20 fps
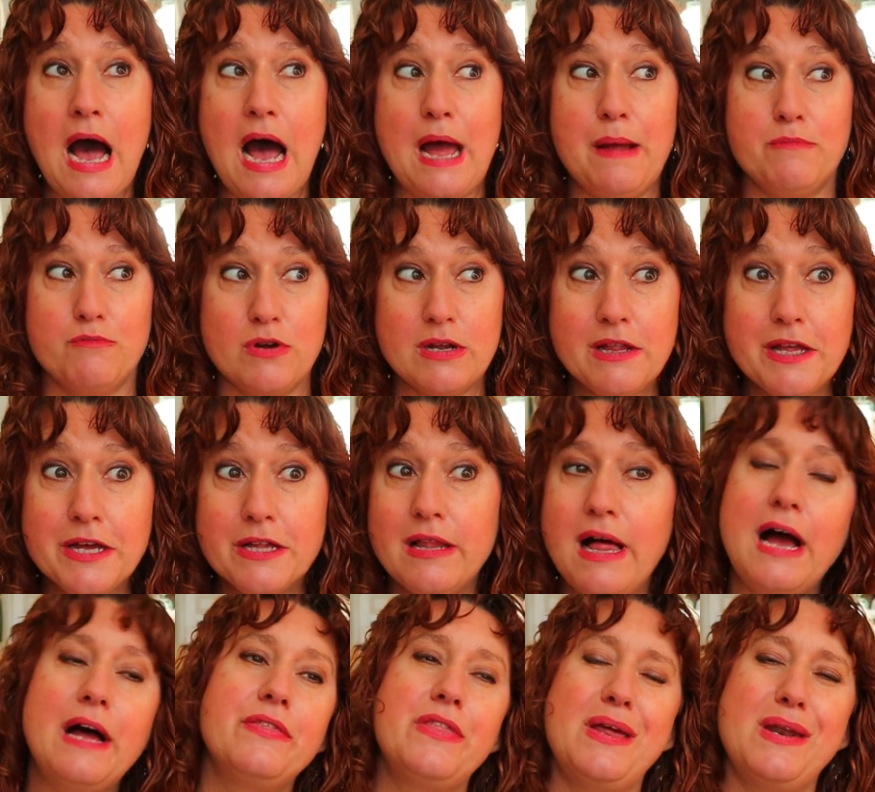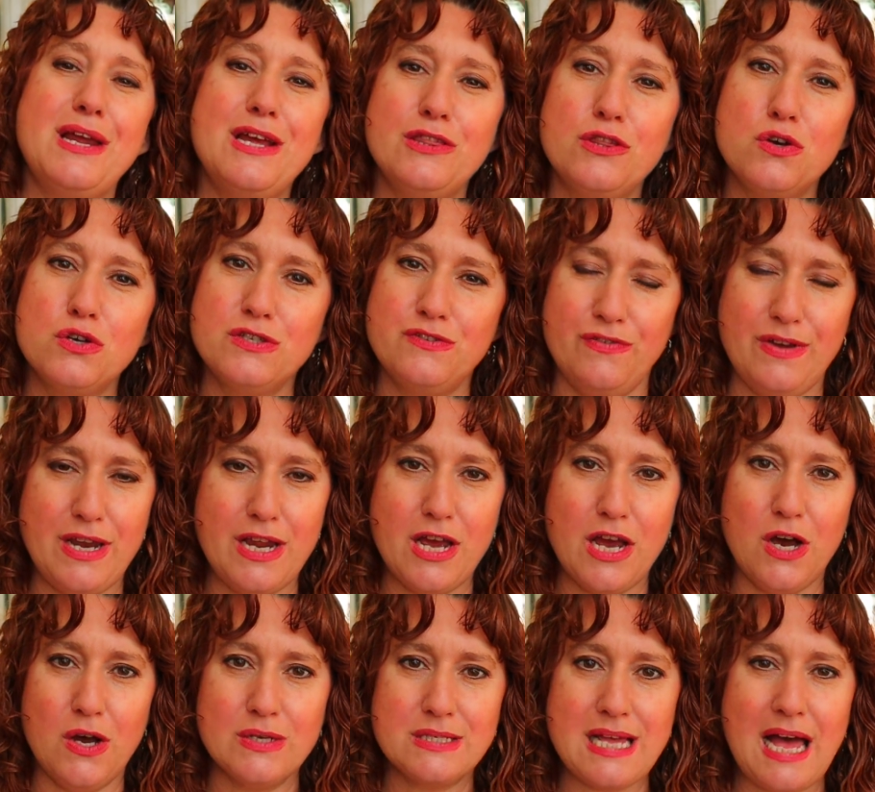I'm really glad that in those
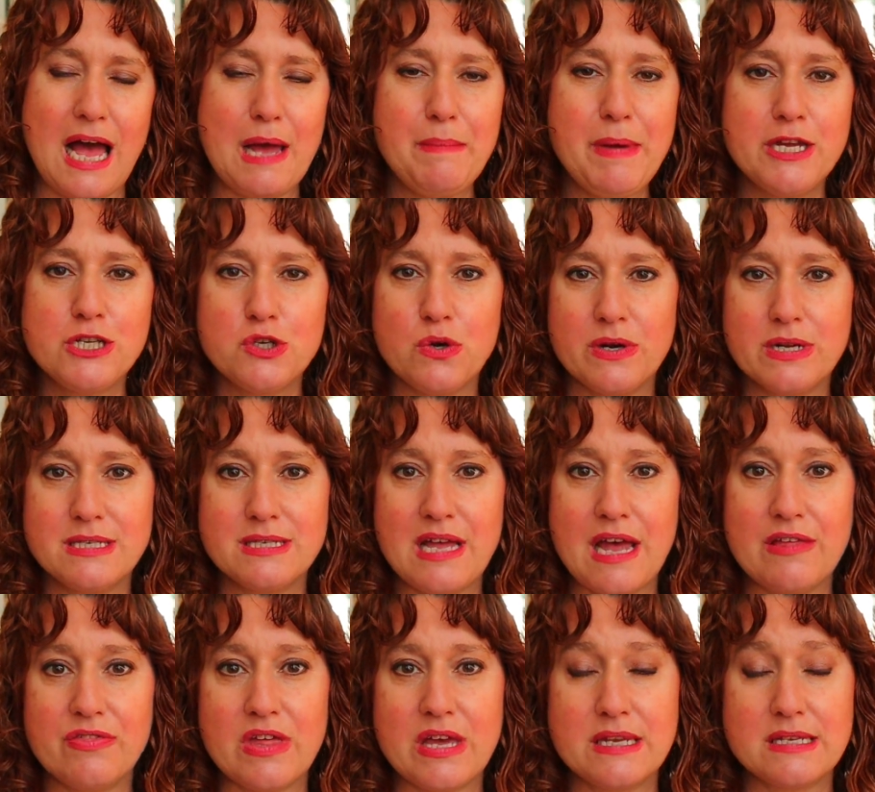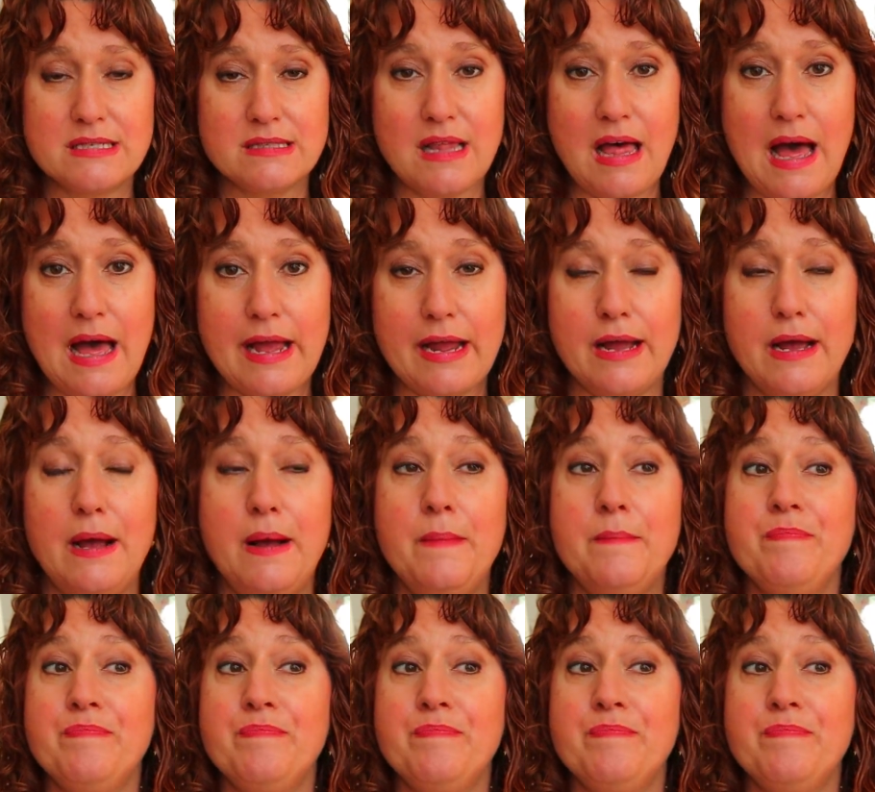videos I made sure to say things like,